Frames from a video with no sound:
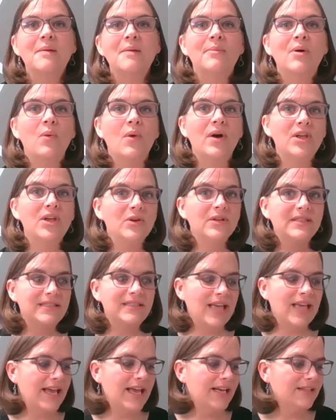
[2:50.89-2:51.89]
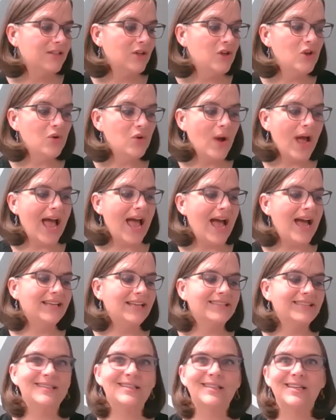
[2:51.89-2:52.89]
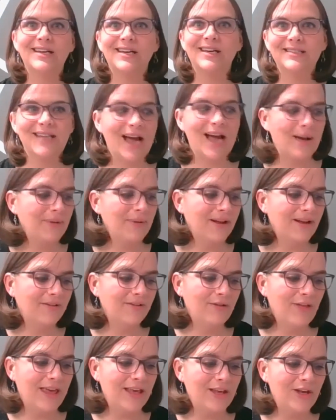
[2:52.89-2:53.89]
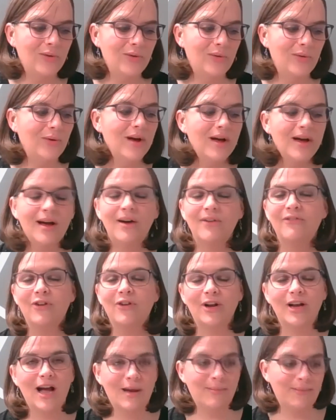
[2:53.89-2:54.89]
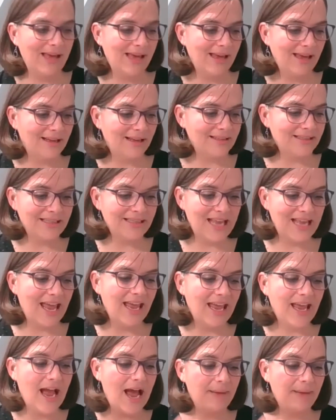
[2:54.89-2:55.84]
But what you could say is who has the topic of thank you for coming today.